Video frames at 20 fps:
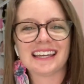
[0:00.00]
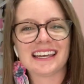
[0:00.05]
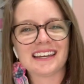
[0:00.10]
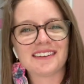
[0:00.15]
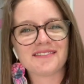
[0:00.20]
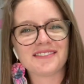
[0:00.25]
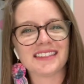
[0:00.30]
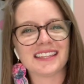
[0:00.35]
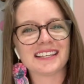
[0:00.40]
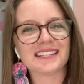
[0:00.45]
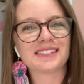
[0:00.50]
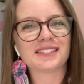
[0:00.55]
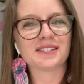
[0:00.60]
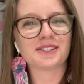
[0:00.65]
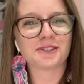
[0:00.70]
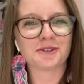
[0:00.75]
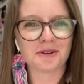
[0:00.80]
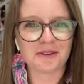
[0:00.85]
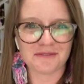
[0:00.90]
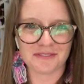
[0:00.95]
give this
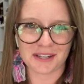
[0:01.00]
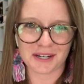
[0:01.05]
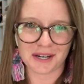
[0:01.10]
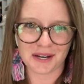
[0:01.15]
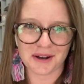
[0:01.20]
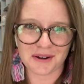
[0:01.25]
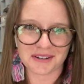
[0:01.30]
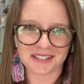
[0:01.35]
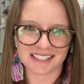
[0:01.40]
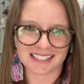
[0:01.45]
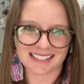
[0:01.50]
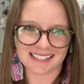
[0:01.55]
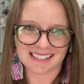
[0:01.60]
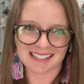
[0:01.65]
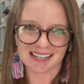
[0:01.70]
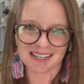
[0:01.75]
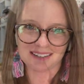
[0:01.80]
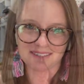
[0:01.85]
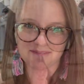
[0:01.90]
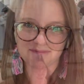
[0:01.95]
short video a
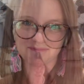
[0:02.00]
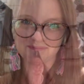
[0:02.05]
listen.